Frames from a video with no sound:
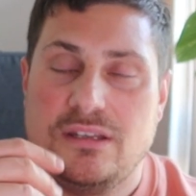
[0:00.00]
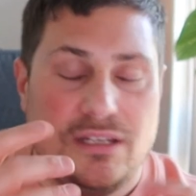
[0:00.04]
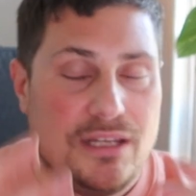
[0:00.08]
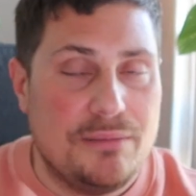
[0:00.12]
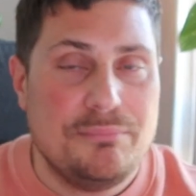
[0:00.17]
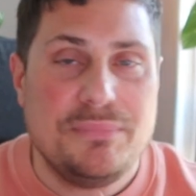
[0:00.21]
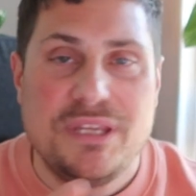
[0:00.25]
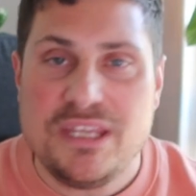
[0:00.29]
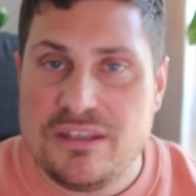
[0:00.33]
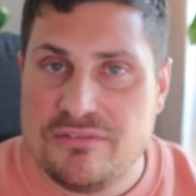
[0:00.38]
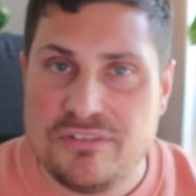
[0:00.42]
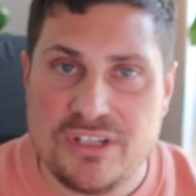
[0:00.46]
Let
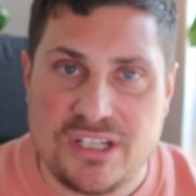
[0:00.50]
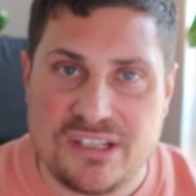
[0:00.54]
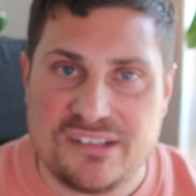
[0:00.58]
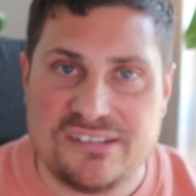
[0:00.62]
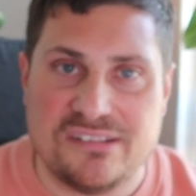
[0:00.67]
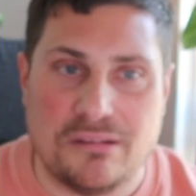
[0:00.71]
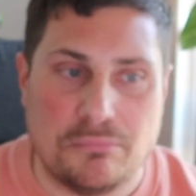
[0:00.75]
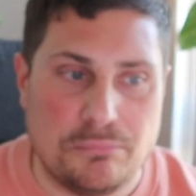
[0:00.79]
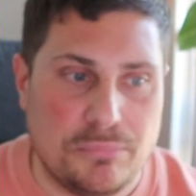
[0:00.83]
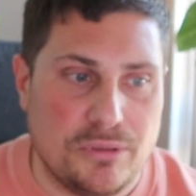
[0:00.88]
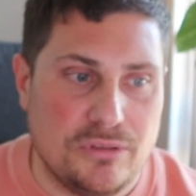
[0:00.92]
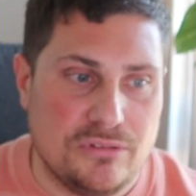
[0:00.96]
me give an
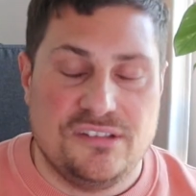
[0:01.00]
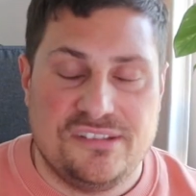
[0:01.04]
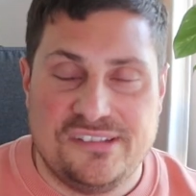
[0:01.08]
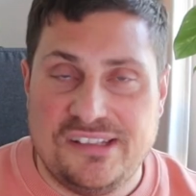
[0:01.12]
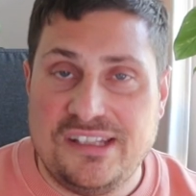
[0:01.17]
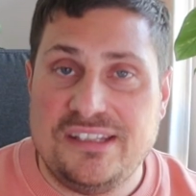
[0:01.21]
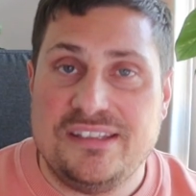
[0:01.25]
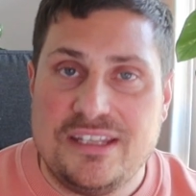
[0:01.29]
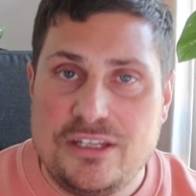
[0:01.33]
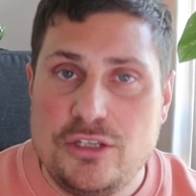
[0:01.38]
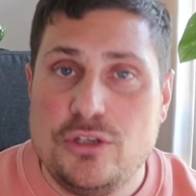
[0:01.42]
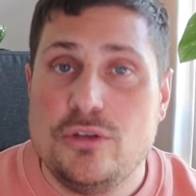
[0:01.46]
example.
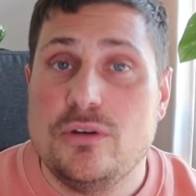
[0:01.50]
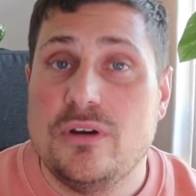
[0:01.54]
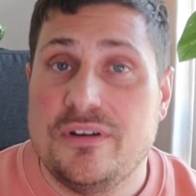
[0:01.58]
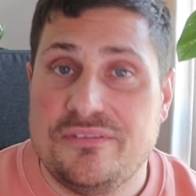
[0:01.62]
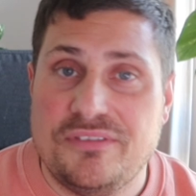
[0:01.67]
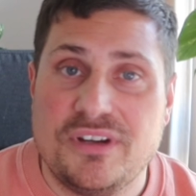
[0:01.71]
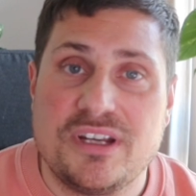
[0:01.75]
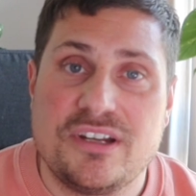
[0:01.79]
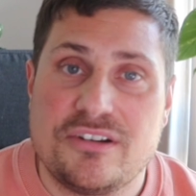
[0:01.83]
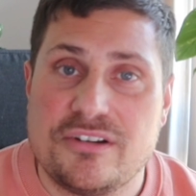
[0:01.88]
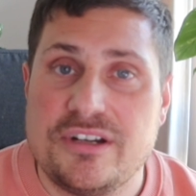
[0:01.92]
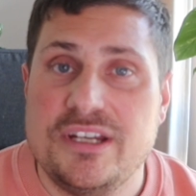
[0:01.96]
Say that you
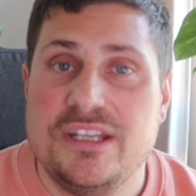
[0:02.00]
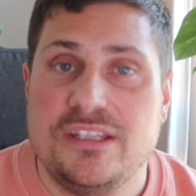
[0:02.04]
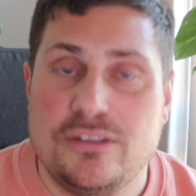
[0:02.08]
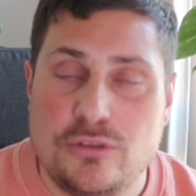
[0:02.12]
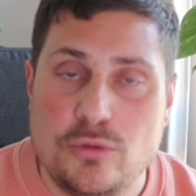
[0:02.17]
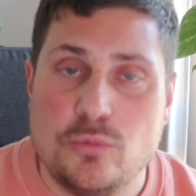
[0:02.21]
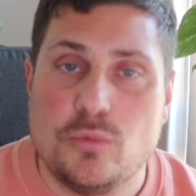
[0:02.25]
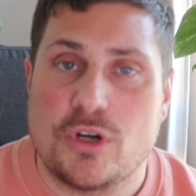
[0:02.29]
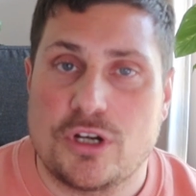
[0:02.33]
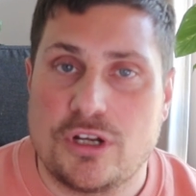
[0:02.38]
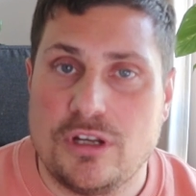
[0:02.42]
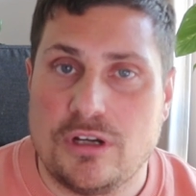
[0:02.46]
have agreed to
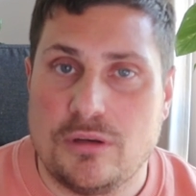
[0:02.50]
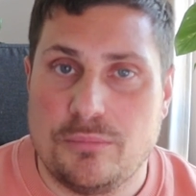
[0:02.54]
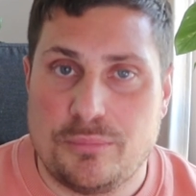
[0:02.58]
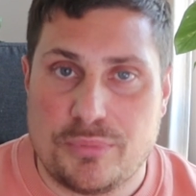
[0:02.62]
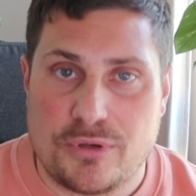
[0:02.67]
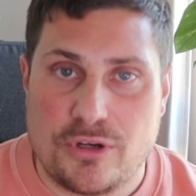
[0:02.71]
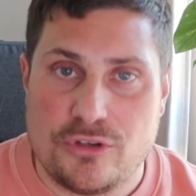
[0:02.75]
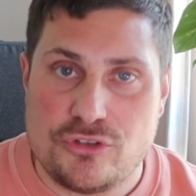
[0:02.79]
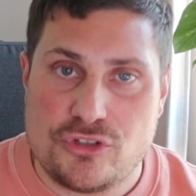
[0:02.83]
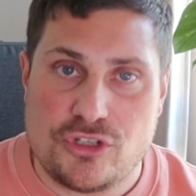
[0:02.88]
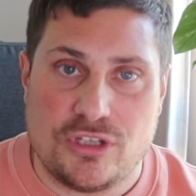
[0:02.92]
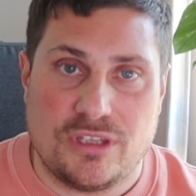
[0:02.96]
work on a
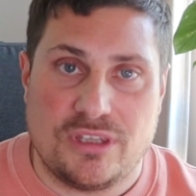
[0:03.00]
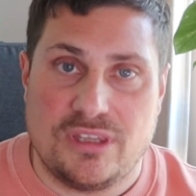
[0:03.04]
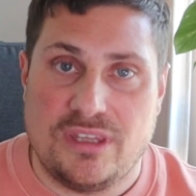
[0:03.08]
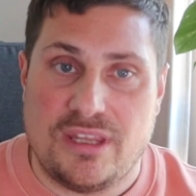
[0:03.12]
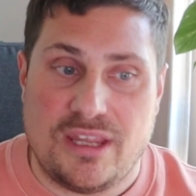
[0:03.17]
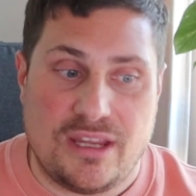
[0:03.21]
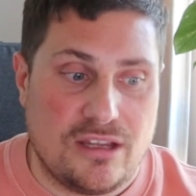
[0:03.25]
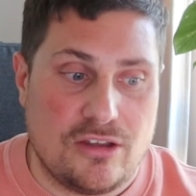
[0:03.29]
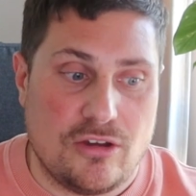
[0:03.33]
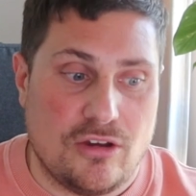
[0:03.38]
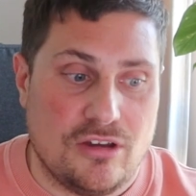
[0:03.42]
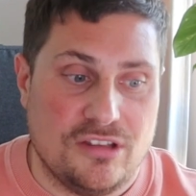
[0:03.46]
project
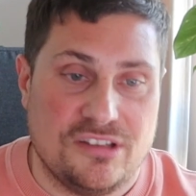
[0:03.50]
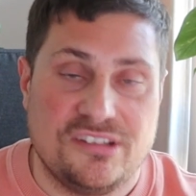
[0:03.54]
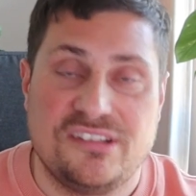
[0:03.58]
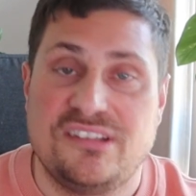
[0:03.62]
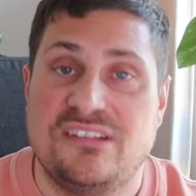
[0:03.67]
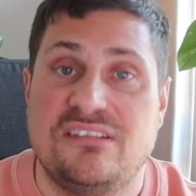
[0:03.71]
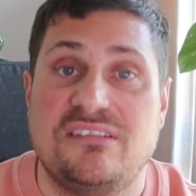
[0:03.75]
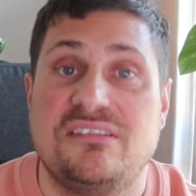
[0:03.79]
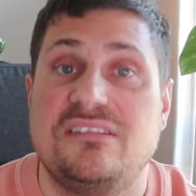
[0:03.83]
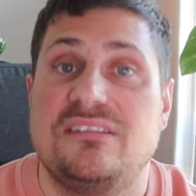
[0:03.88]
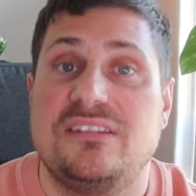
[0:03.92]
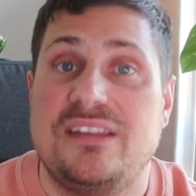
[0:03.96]
that
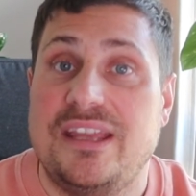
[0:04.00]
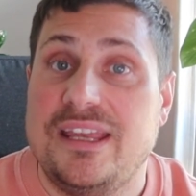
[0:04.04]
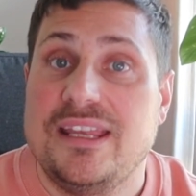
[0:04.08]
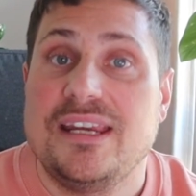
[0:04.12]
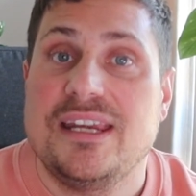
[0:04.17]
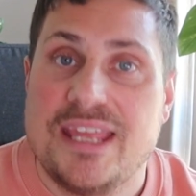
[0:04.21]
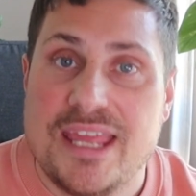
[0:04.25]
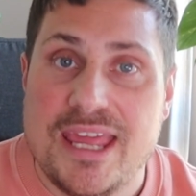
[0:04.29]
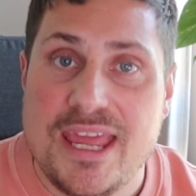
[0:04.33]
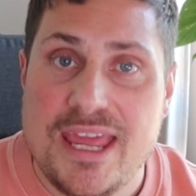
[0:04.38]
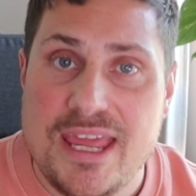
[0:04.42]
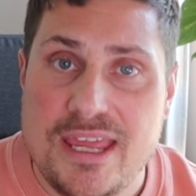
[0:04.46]
costs
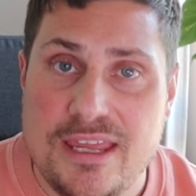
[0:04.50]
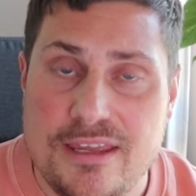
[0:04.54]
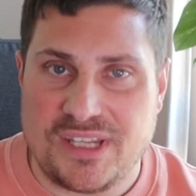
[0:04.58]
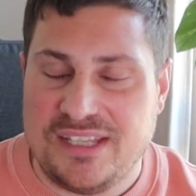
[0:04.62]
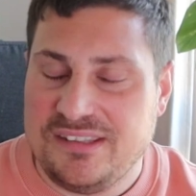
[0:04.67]
10K,